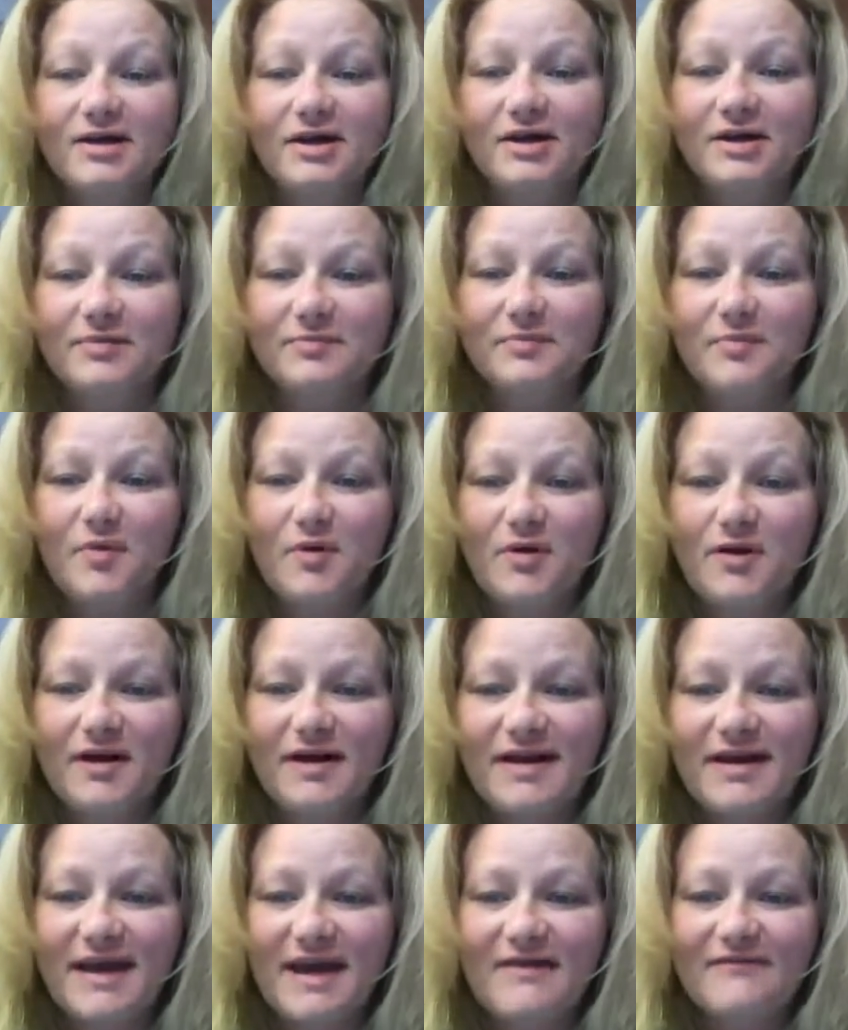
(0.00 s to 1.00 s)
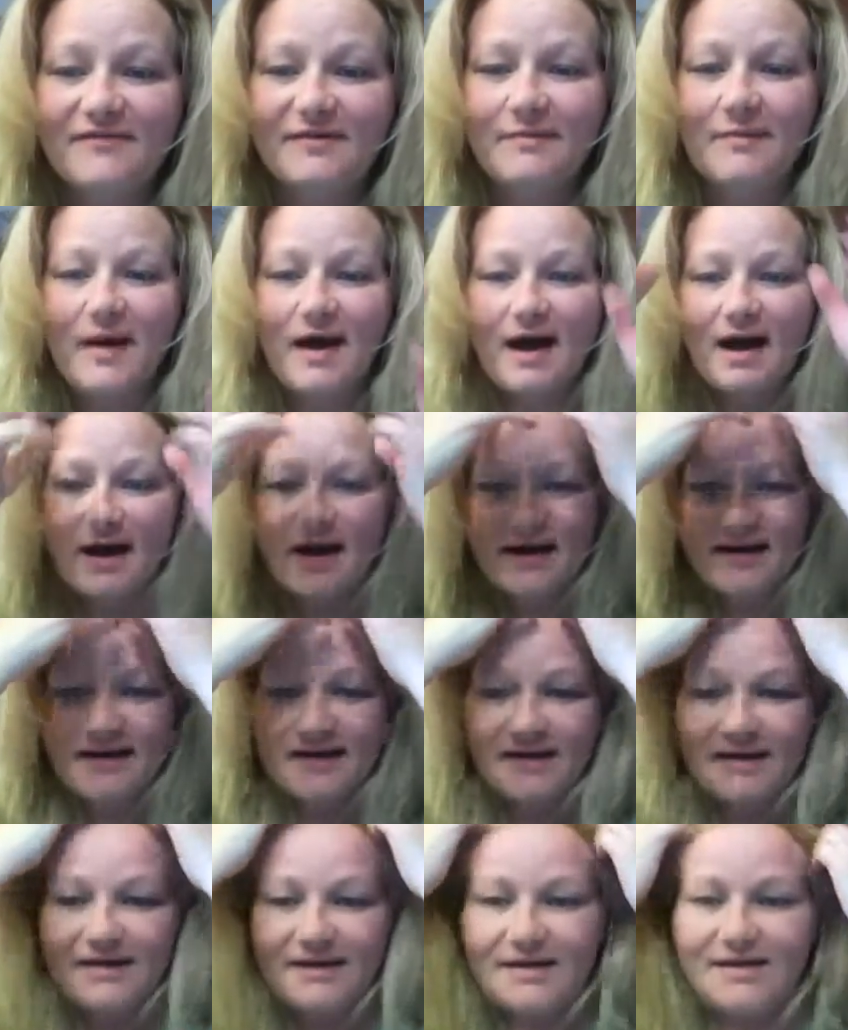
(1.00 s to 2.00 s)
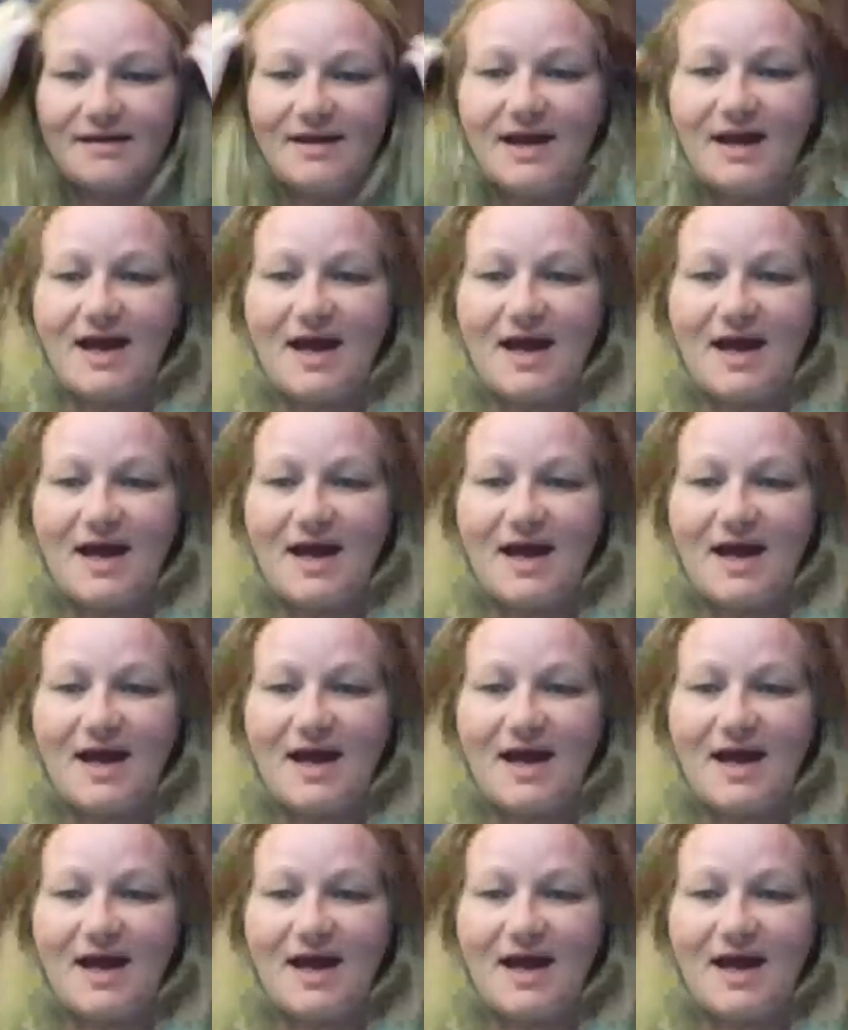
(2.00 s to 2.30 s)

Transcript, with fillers: Good morning, everybody.